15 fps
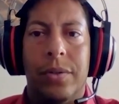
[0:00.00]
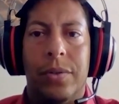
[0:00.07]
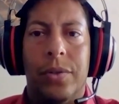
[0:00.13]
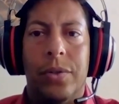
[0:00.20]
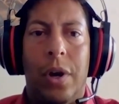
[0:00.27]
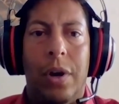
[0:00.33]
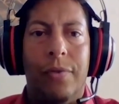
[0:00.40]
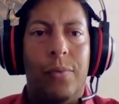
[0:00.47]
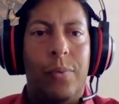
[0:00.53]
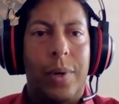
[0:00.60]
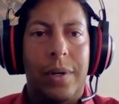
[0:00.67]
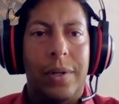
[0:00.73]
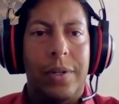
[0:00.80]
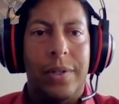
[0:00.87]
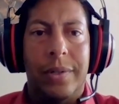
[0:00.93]

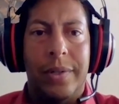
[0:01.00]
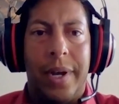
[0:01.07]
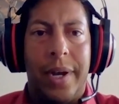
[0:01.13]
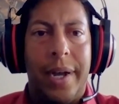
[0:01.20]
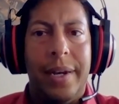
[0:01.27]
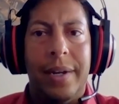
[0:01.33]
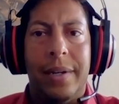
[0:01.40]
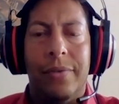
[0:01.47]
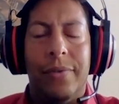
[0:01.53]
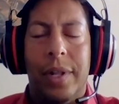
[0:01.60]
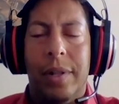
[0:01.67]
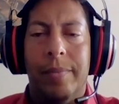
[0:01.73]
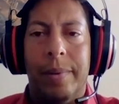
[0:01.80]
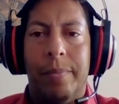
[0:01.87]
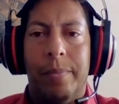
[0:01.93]
software design and
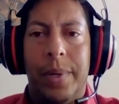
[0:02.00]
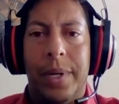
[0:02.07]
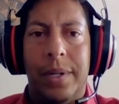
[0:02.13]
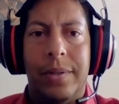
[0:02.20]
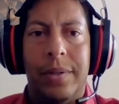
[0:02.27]
development, but it's